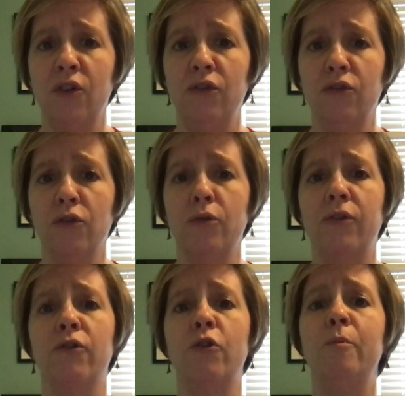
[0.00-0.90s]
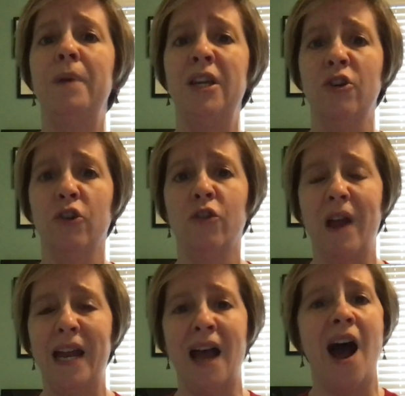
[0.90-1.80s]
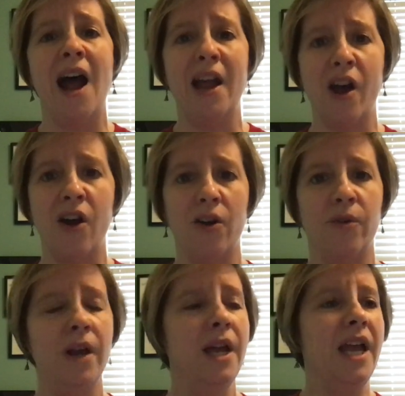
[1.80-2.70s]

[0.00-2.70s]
grew through Peer Grade IO.